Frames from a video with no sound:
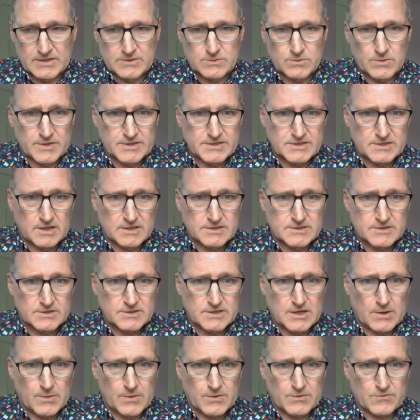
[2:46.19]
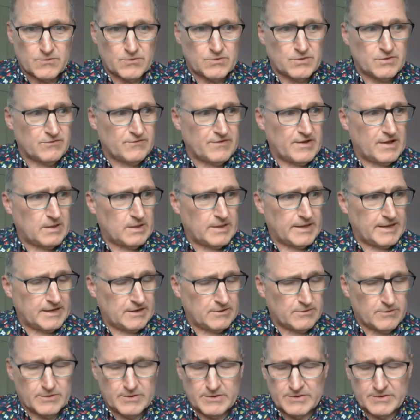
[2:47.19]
what he's also done with Gruner Veltliner.